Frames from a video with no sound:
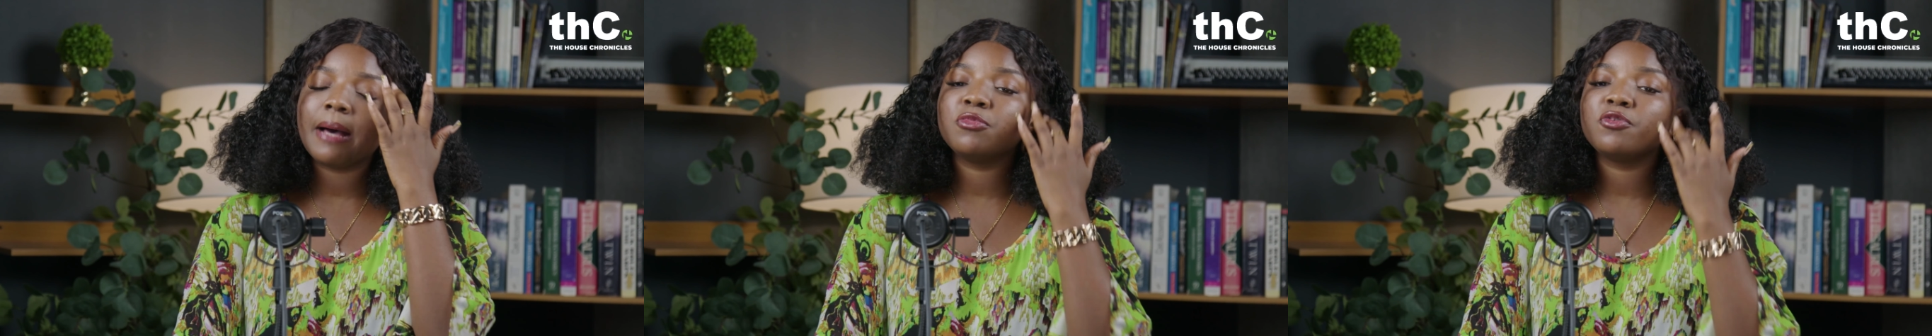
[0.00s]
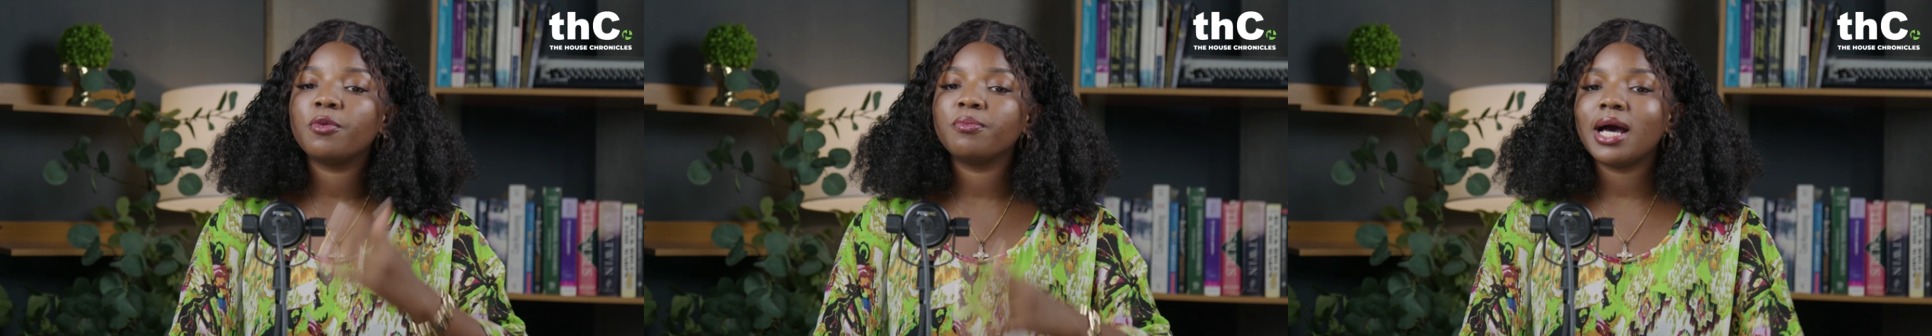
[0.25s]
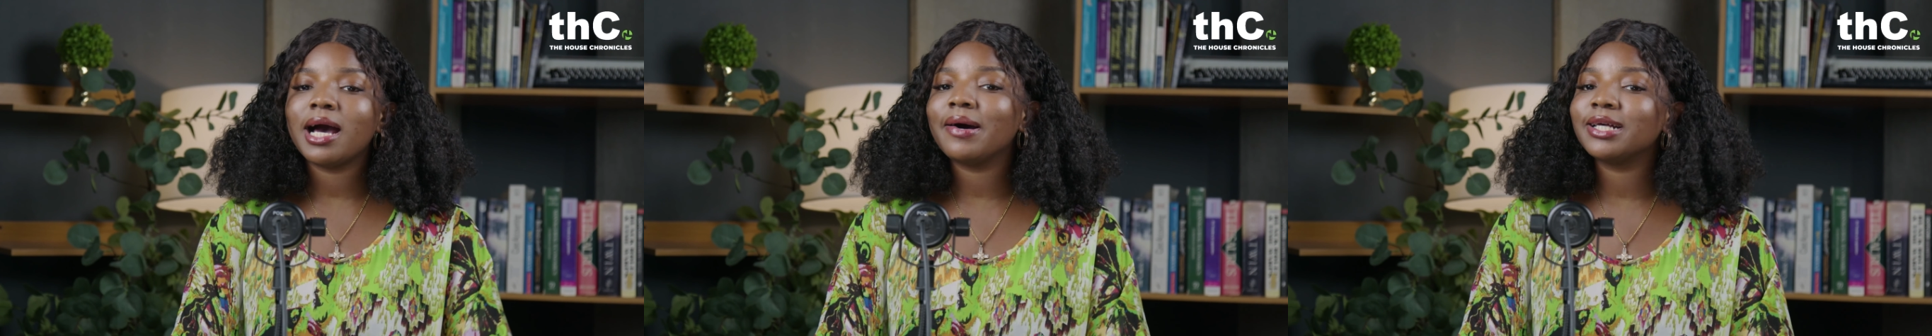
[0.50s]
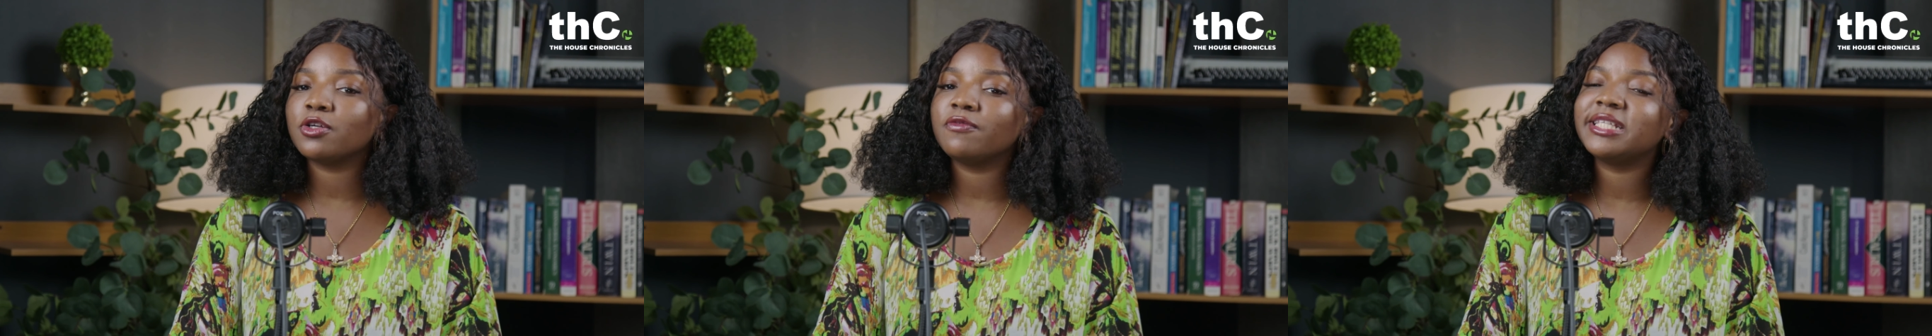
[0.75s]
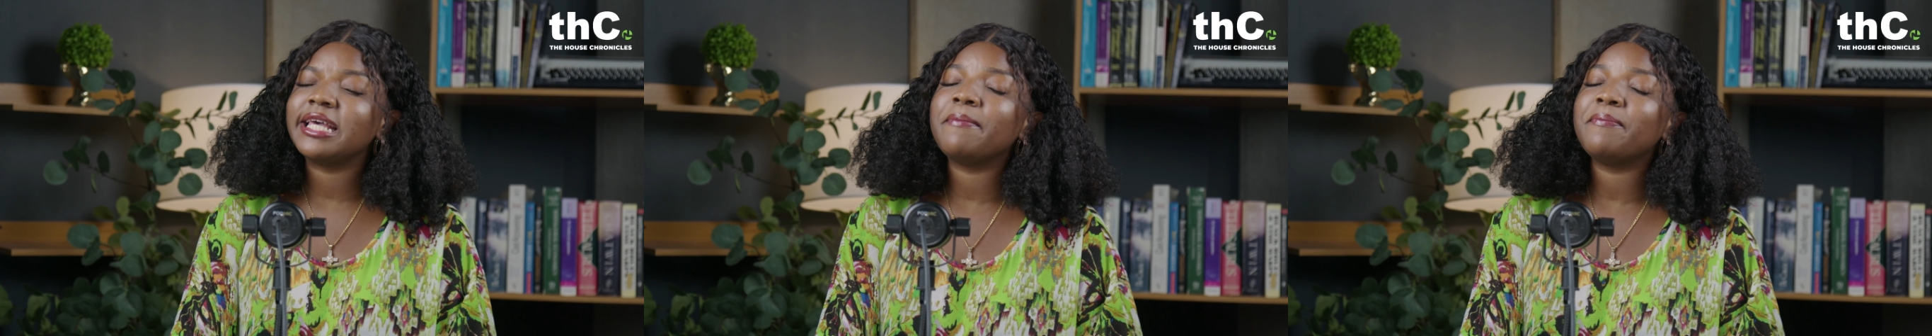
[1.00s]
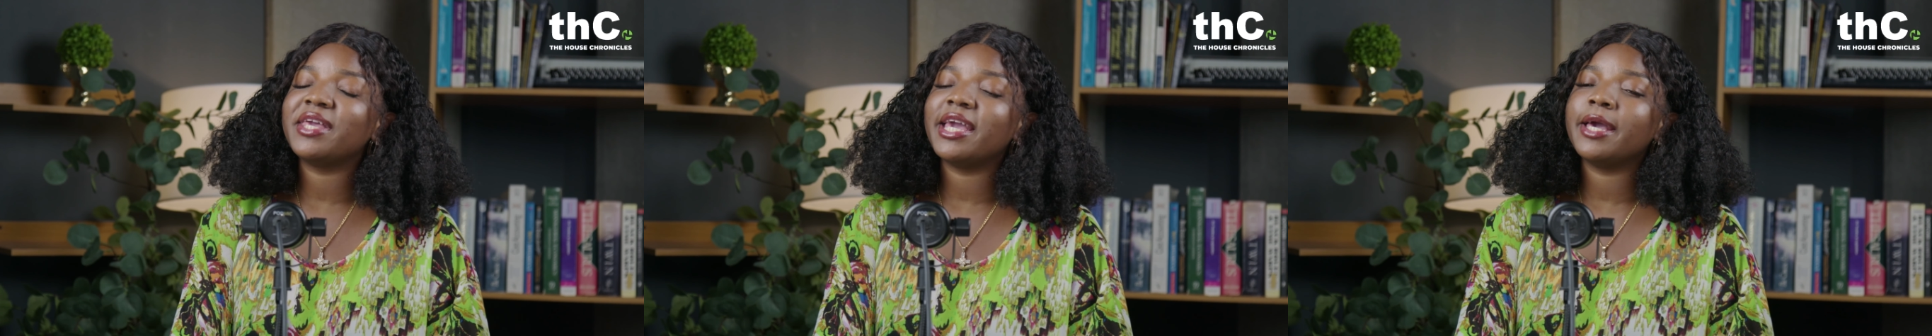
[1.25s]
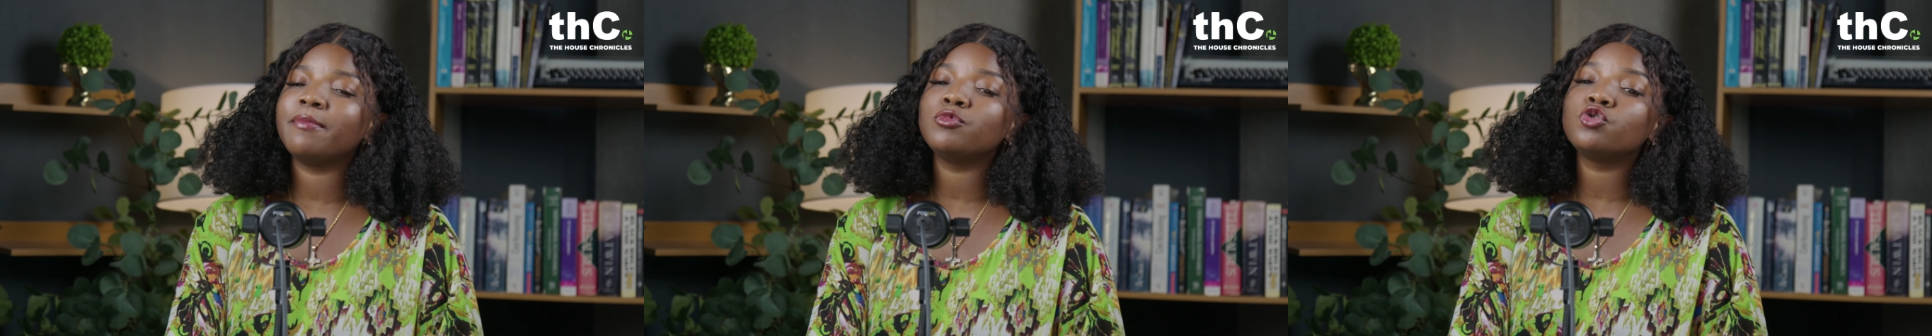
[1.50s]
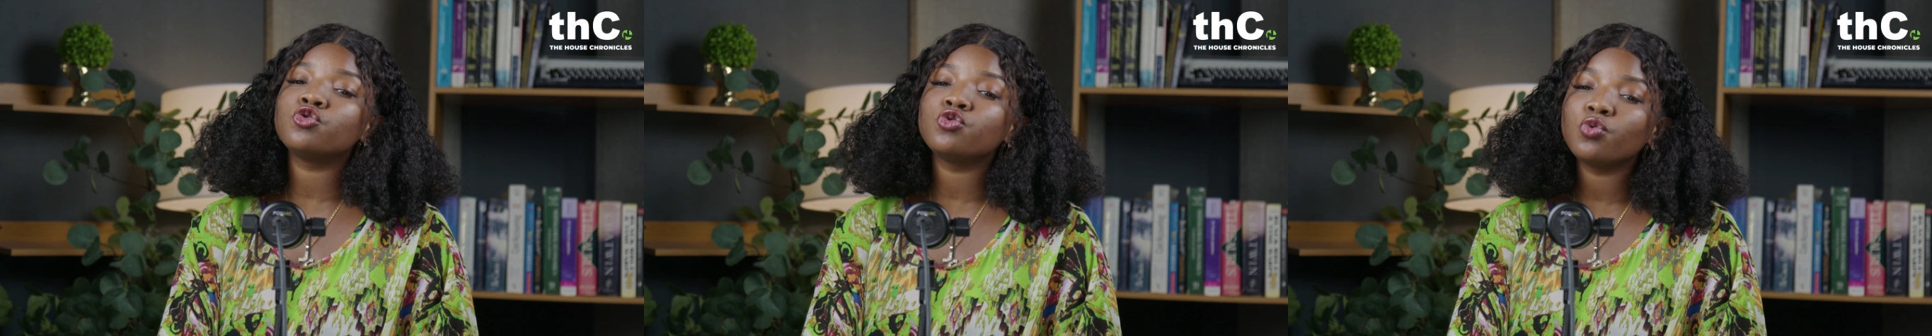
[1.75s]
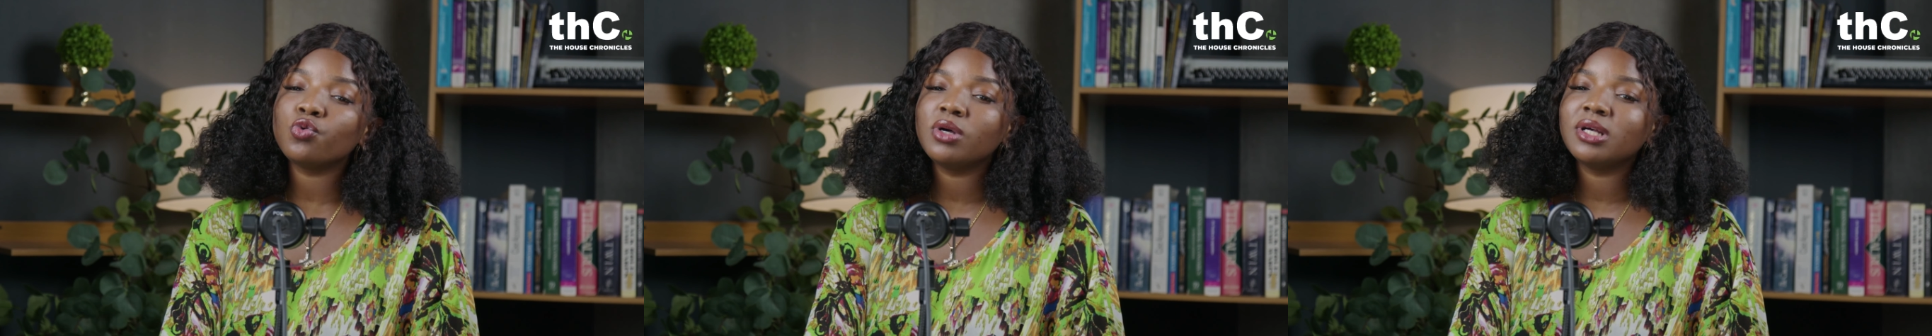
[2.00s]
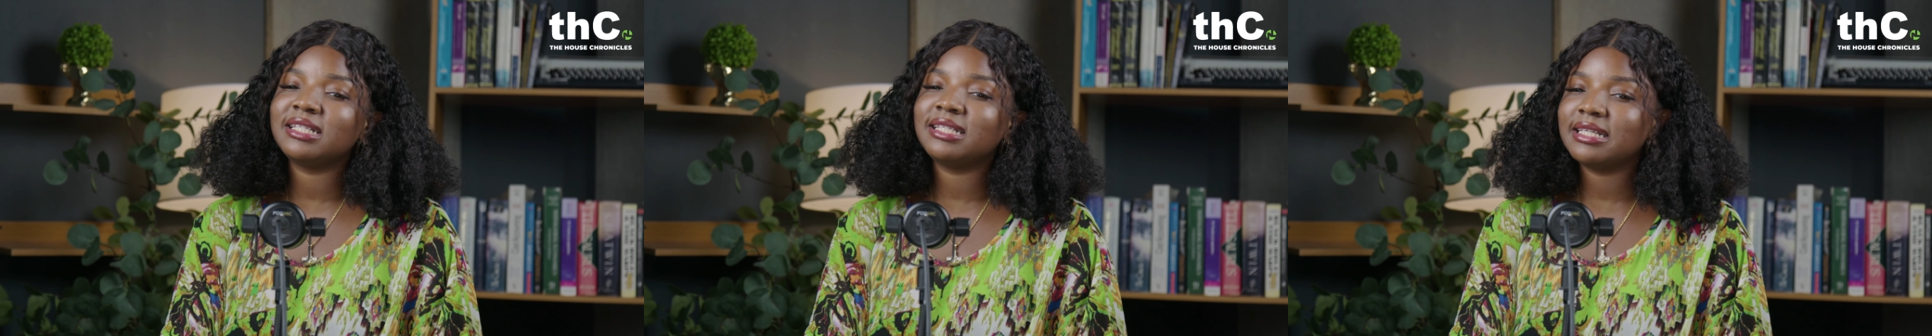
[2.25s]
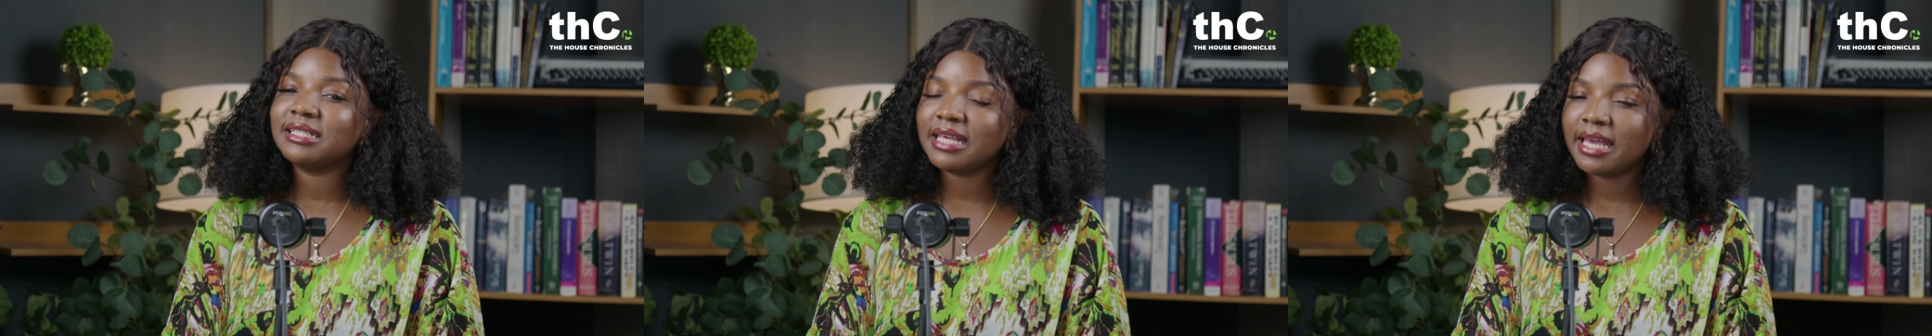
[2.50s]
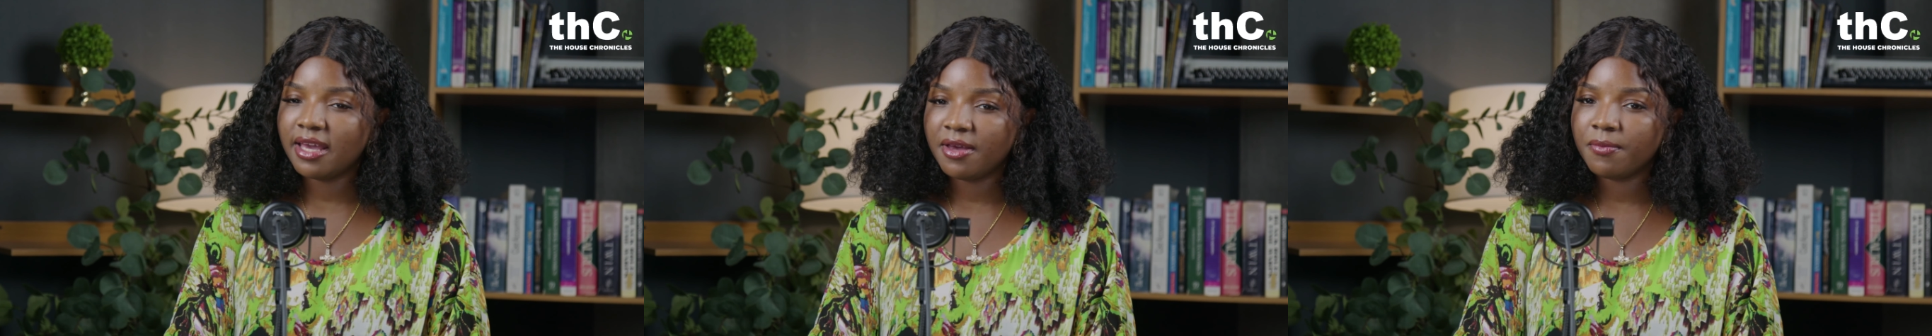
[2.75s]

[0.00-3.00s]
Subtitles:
from the hours of 10 p.m. to 6 a.m.